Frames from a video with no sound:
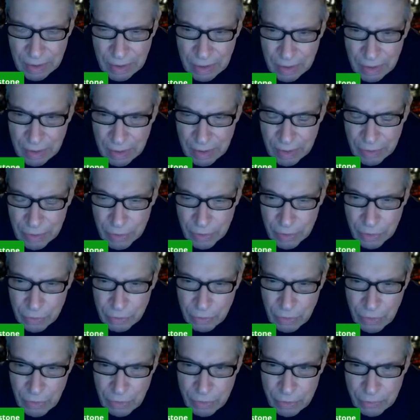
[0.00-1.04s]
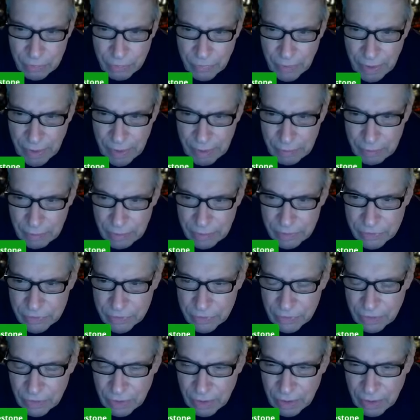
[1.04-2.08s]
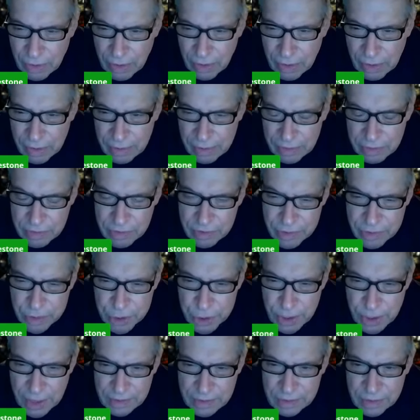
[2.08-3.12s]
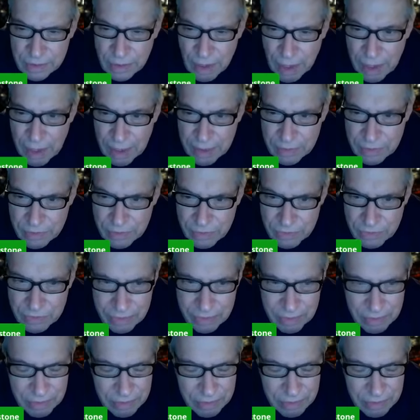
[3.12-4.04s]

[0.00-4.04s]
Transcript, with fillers: the coronavirus on to Jen Dyes,